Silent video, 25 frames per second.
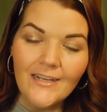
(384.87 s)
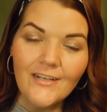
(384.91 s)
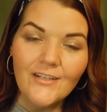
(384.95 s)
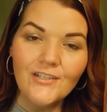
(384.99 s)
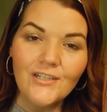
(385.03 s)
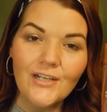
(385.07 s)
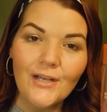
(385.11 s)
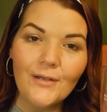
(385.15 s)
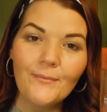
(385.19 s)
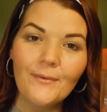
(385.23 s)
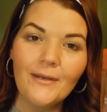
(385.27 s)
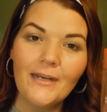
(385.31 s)

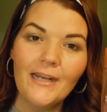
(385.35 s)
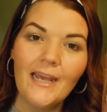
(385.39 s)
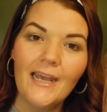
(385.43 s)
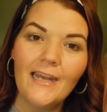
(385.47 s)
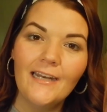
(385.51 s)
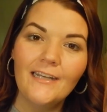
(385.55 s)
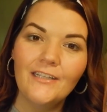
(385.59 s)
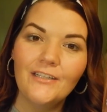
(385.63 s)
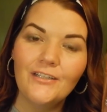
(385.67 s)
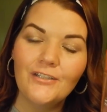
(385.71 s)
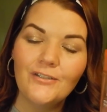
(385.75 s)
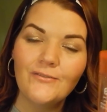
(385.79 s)
So I went
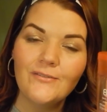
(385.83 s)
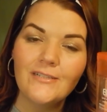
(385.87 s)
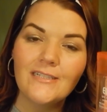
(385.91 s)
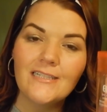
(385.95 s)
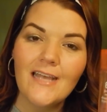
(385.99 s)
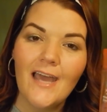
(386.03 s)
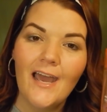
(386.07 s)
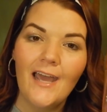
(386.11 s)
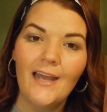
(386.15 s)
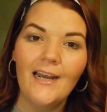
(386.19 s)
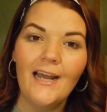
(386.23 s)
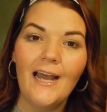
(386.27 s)
ahead and used
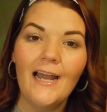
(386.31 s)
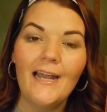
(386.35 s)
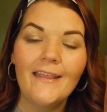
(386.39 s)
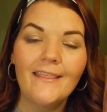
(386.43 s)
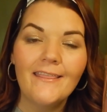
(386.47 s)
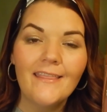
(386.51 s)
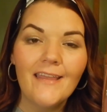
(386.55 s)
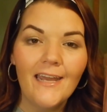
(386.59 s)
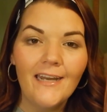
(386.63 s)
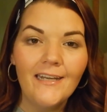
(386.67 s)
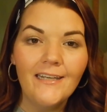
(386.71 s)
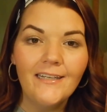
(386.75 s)
that. I
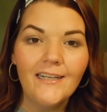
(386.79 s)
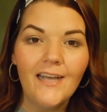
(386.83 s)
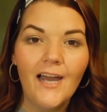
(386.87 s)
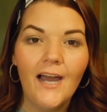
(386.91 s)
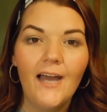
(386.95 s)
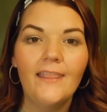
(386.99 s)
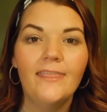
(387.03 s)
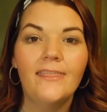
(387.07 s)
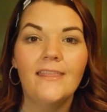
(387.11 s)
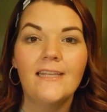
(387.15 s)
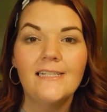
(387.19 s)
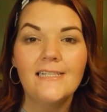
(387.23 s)
then
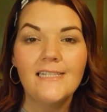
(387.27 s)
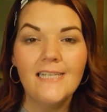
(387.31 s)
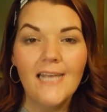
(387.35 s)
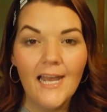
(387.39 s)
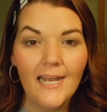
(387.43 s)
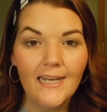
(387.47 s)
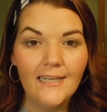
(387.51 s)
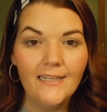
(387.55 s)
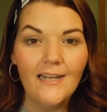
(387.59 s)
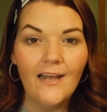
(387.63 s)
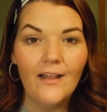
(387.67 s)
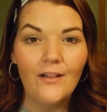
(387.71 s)
got the
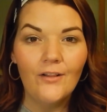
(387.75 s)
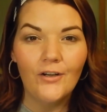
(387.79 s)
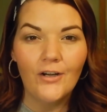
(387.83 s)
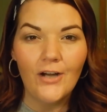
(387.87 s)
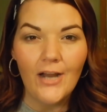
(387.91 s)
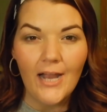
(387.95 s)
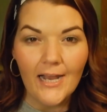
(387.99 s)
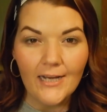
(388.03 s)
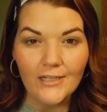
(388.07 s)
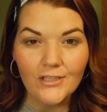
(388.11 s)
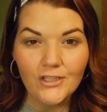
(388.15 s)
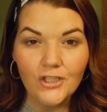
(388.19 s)

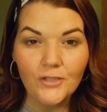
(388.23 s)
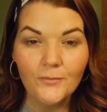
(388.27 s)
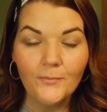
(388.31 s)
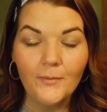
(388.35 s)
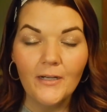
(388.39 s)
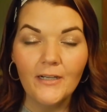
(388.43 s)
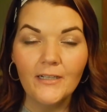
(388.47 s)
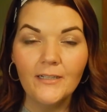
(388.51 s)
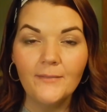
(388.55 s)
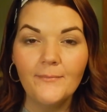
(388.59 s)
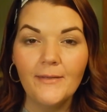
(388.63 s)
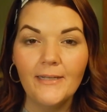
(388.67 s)
$10 extra
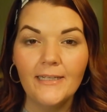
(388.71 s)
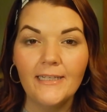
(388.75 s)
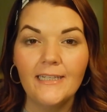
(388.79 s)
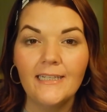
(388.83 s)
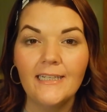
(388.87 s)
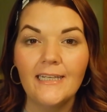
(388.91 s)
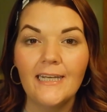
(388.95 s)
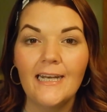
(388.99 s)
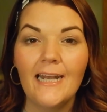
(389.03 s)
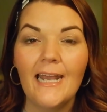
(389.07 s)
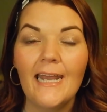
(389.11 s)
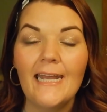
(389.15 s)
buck,
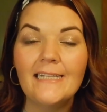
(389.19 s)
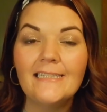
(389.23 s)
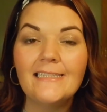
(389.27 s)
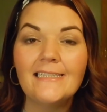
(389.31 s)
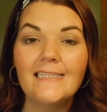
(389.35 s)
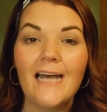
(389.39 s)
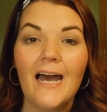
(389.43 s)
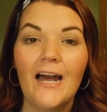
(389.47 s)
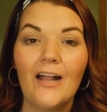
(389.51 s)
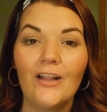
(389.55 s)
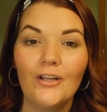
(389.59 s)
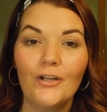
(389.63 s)
making it
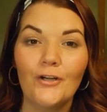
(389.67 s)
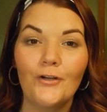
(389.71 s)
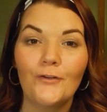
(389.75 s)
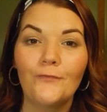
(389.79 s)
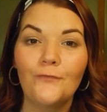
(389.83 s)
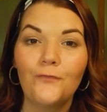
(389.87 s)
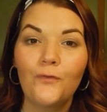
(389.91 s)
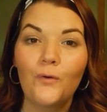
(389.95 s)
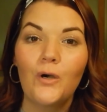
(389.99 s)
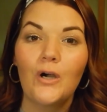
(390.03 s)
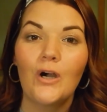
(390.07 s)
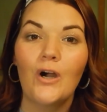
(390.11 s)
$1
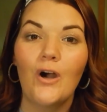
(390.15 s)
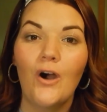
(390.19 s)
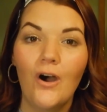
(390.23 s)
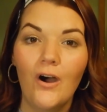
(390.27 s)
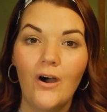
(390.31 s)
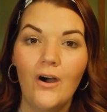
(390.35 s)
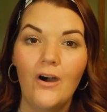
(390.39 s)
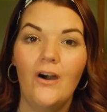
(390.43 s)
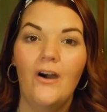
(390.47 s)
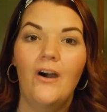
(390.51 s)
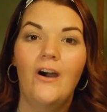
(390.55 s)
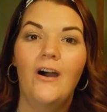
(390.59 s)
for
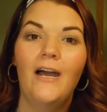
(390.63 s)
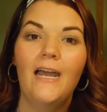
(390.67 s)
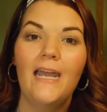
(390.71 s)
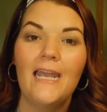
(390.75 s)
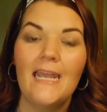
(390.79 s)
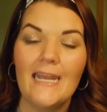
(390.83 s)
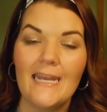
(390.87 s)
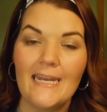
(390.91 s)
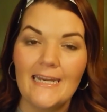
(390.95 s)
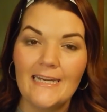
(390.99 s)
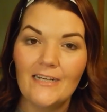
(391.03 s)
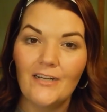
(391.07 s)
all
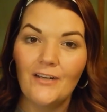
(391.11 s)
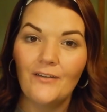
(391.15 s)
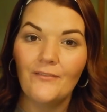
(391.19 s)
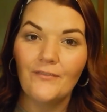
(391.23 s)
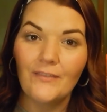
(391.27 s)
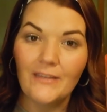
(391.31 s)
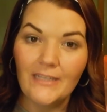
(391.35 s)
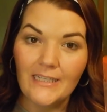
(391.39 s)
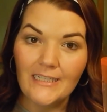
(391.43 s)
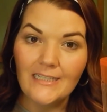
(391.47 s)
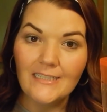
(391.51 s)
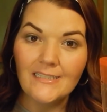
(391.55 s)
8
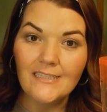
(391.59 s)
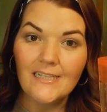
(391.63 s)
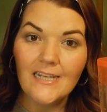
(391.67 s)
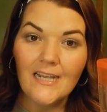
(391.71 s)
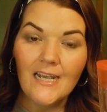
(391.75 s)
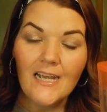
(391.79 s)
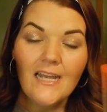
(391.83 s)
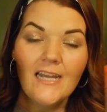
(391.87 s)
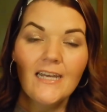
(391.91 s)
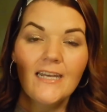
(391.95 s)
of these.